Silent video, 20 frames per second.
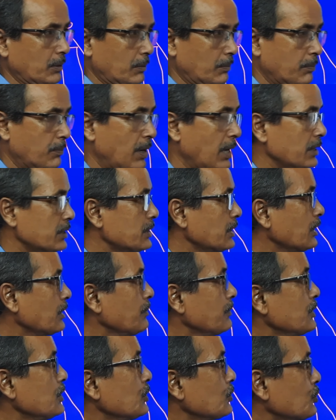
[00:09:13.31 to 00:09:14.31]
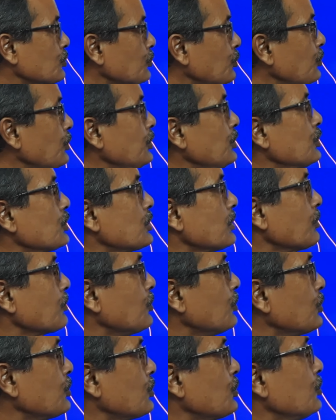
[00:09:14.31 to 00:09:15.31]
By sacrificing 2 units of
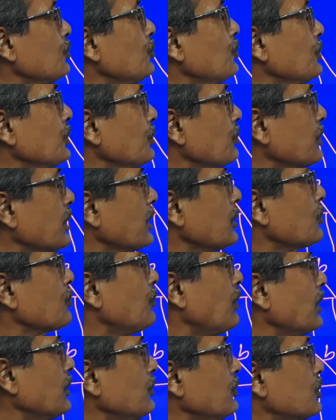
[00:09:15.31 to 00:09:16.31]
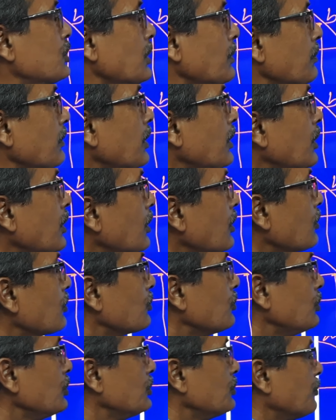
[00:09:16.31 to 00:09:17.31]
good 2, you get 1 unit of
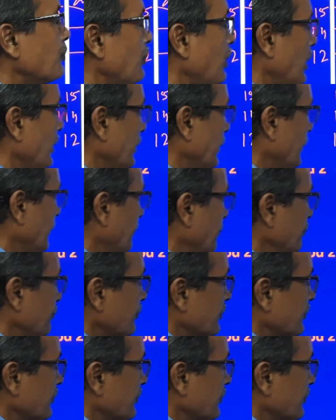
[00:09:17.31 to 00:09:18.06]
good 1.